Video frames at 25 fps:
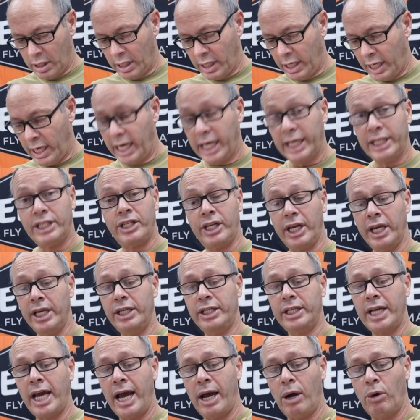I tease
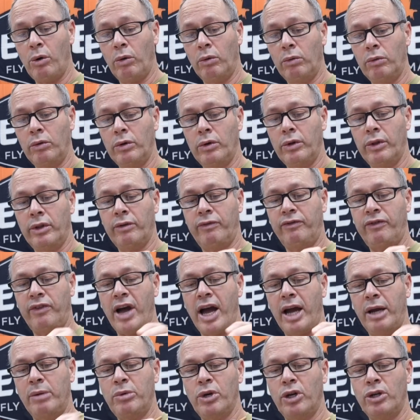out the
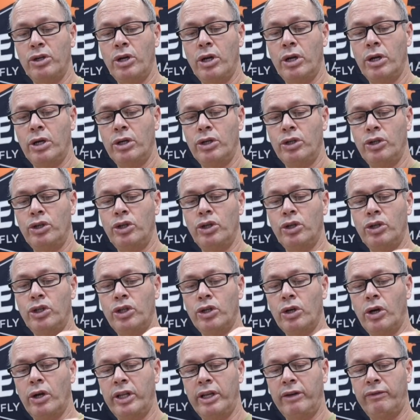fibres just
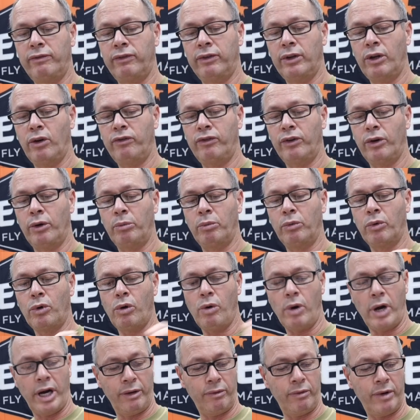so they fluff up
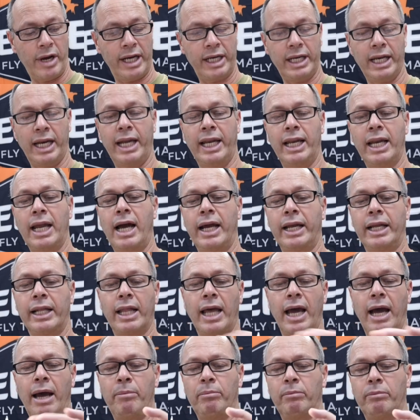quite readily like
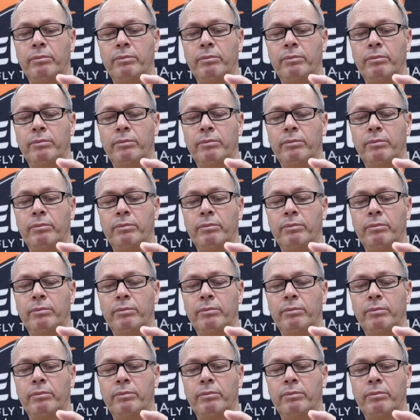that.